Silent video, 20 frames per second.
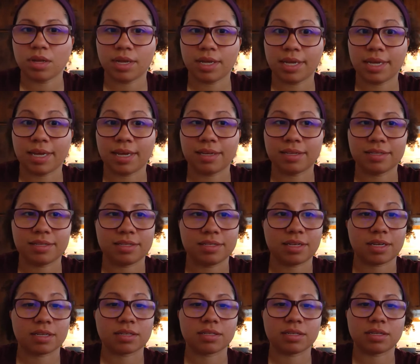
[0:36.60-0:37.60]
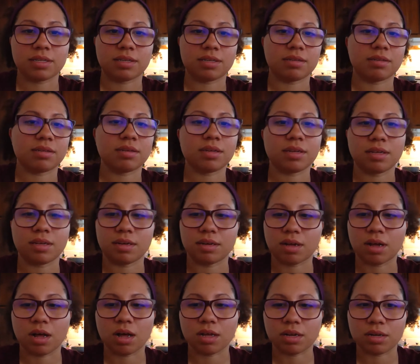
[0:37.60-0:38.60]
It had detected an
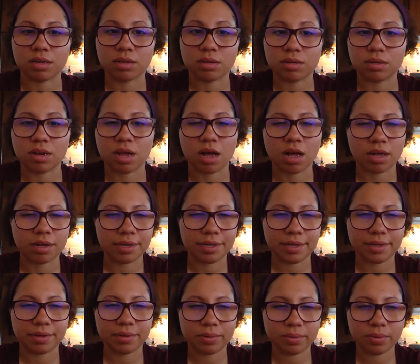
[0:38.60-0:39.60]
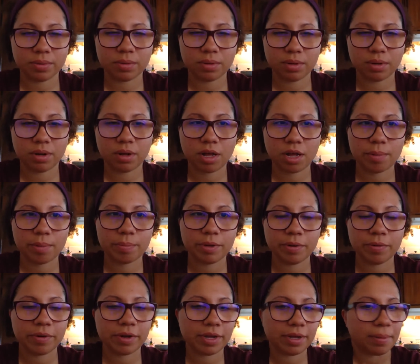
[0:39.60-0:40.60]
audio
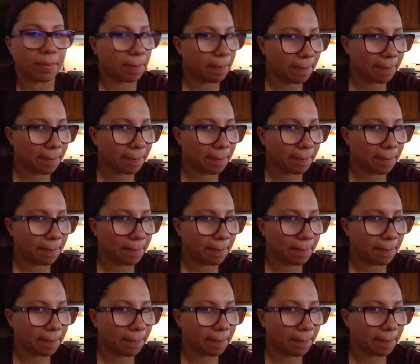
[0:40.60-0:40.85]
copyright.